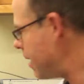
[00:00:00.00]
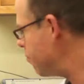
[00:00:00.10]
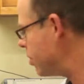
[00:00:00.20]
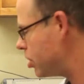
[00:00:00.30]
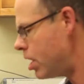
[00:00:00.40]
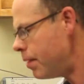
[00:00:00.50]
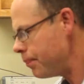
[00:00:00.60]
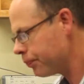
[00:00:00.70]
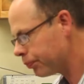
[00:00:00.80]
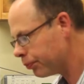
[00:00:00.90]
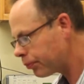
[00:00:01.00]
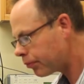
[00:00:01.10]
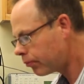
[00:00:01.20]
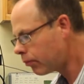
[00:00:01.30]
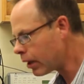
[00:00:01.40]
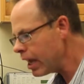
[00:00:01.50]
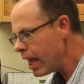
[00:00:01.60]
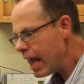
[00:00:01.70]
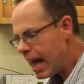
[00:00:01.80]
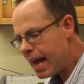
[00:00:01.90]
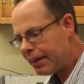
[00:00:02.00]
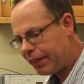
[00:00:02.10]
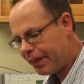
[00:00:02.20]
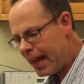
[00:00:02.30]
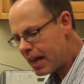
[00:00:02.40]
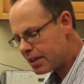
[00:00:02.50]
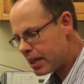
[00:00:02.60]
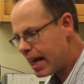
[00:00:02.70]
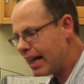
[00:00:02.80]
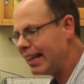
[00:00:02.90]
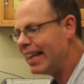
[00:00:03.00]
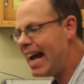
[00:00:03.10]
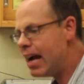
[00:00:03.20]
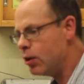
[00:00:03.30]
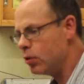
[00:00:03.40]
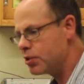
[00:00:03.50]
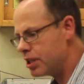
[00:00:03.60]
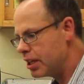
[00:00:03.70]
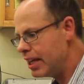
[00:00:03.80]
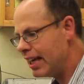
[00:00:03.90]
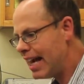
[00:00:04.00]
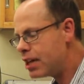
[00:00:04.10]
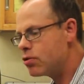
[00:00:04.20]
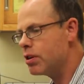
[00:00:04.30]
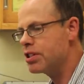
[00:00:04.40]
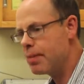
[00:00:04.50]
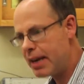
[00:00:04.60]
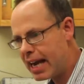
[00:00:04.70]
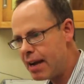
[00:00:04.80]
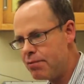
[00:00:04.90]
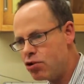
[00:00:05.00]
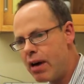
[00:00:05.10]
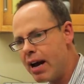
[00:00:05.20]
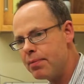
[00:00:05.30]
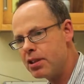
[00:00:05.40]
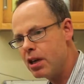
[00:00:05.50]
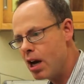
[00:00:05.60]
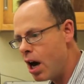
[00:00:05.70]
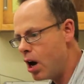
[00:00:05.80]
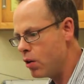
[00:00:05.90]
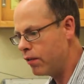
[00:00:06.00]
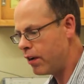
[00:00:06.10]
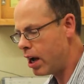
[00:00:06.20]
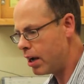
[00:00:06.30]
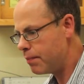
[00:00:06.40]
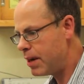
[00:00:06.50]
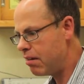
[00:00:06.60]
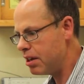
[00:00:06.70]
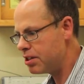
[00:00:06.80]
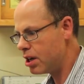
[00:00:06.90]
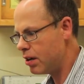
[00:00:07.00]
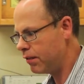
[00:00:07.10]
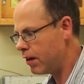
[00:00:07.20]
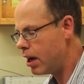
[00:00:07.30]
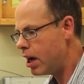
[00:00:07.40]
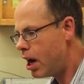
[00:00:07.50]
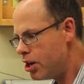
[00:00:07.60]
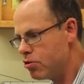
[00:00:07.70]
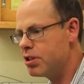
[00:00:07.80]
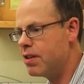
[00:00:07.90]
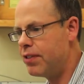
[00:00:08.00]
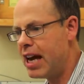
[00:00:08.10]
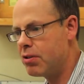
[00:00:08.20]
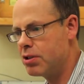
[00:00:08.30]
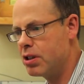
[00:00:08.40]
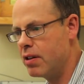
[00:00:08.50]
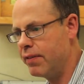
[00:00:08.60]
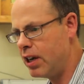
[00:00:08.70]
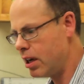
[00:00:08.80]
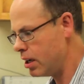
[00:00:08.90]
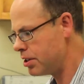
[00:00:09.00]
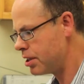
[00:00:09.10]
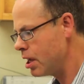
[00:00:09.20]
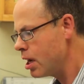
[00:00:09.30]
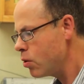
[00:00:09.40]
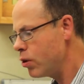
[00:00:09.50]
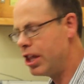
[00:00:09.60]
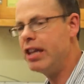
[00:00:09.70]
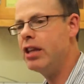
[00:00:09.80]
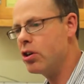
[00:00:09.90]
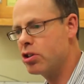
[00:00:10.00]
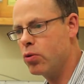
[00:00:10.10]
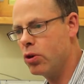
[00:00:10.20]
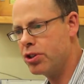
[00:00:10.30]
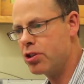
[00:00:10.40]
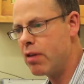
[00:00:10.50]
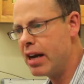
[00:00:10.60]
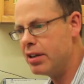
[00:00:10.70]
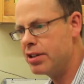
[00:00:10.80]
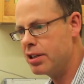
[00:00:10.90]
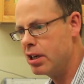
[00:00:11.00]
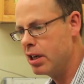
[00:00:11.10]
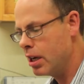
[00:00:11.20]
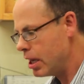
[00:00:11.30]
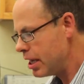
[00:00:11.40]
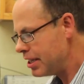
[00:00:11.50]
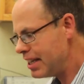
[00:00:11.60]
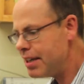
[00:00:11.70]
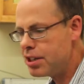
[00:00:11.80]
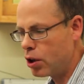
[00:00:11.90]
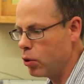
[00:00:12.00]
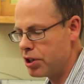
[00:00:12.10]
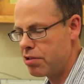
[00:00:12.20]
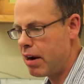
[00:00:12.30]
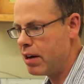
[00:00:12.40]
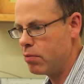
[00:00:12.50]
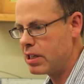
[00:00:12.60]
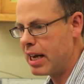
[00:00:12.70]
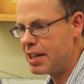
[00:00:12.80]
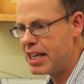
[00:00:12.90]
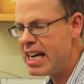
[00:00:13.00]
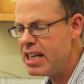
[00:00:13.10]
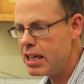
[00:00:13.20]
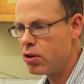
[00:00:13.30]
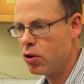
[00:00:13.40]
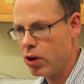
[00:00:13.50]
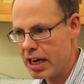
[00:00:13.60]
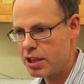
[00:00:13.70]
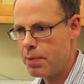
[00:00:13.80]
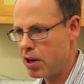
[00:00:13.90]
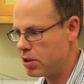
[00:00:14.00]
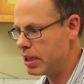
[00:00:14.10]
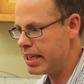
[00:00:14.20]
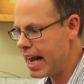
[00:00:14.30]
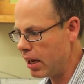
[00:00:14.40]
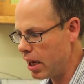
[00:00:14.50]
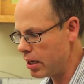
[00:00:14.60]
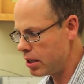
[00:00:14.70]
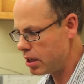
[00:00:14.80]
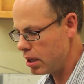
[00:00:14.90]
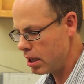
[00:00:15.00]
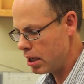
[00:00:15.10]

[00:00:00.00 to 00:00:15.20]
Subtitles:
temperature, and that allows the electrons that became trapped over periods of hundreds of thousands of years within those quartz grains. Since the quartz grain was last heated or exposed to daylight,